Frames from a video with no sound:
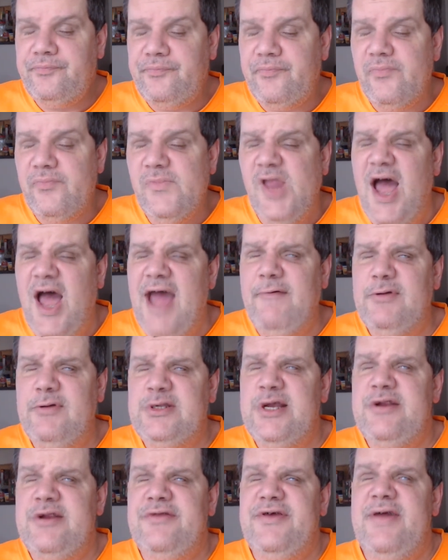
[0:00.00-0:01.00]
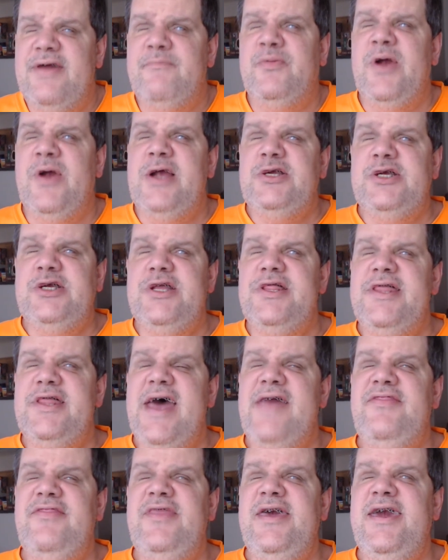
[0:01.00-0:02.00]
I was under the impression
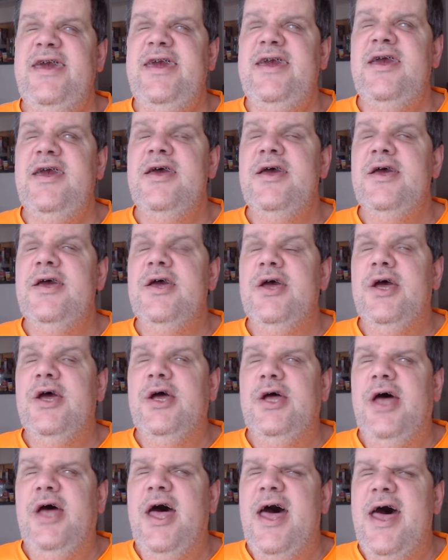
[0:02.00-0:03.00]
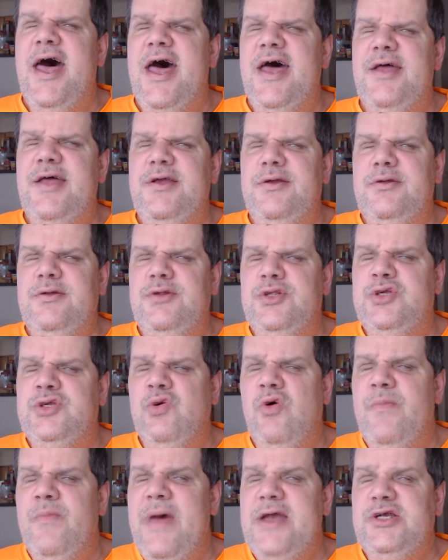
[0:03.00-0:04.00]
that the
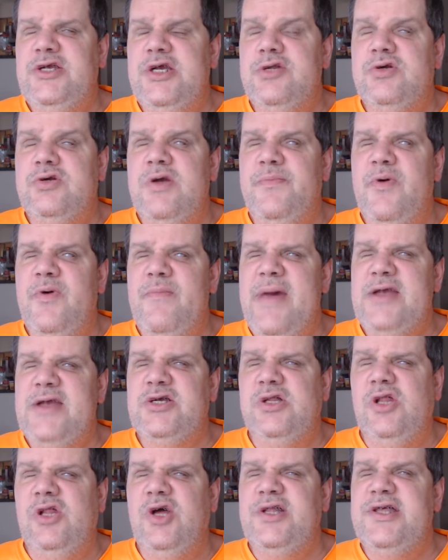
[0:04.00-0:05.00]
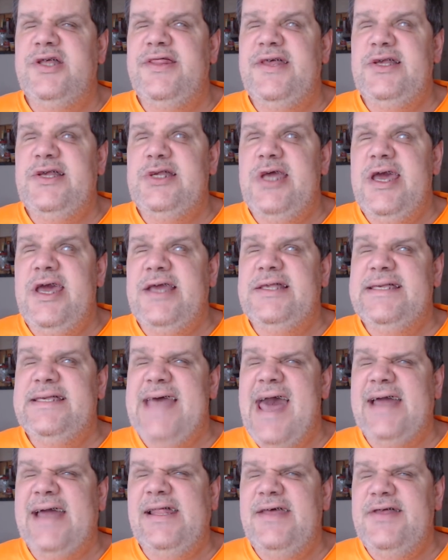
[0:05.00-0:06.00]
dual mesh and triple mesh looked
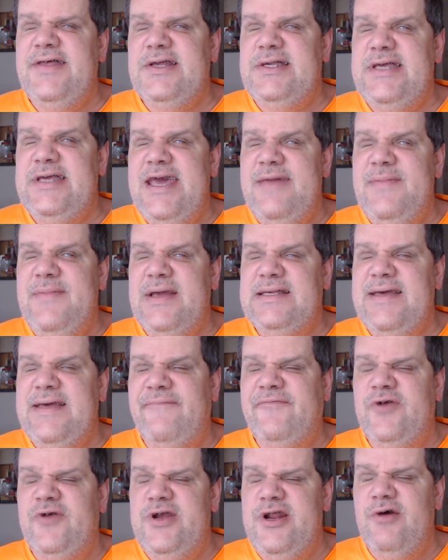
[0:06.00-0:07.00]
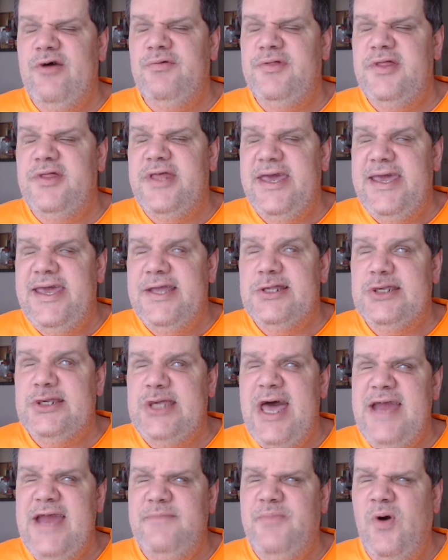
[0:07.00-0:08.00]
exactly the same except for, you know, the
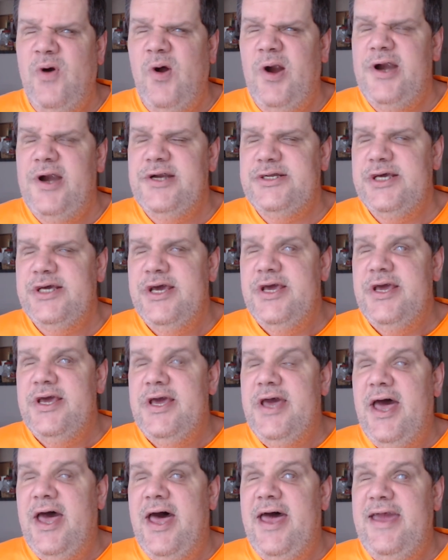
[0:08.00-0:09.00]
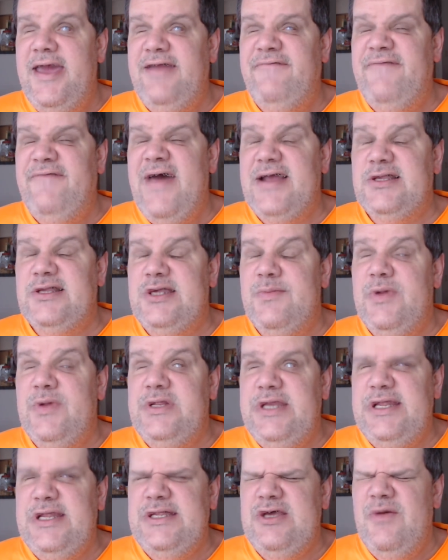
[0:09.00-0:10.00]
inside part. In fact, someone
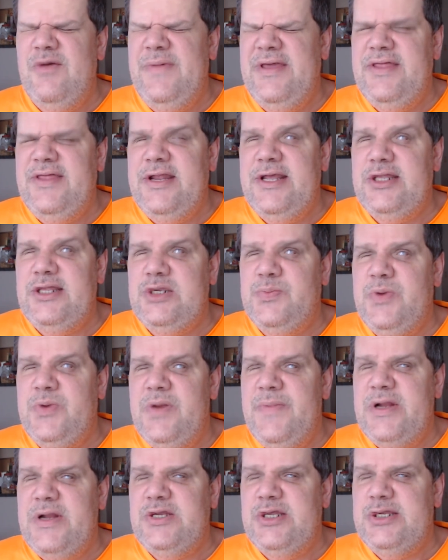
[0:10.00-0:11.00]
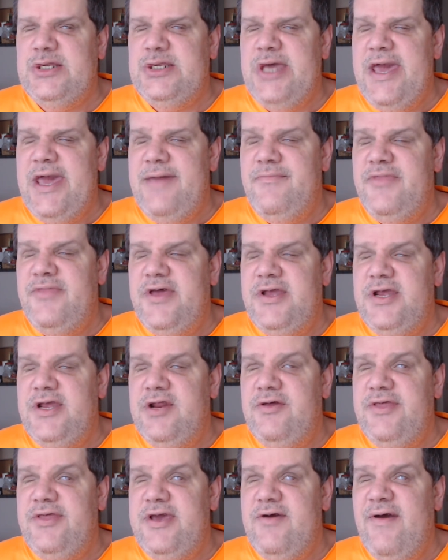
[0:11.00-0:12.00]
did tell me that it's pretty much the same, that, you know,
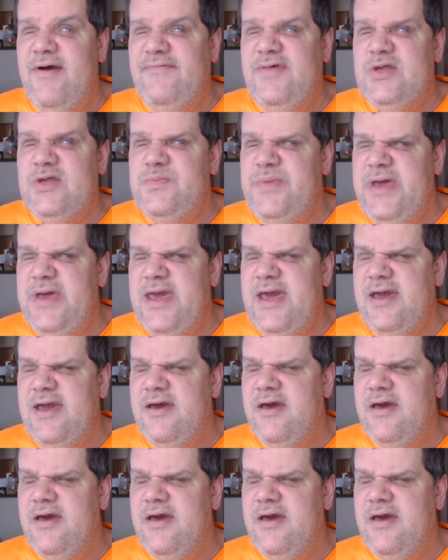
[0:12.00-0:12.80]
that you have these big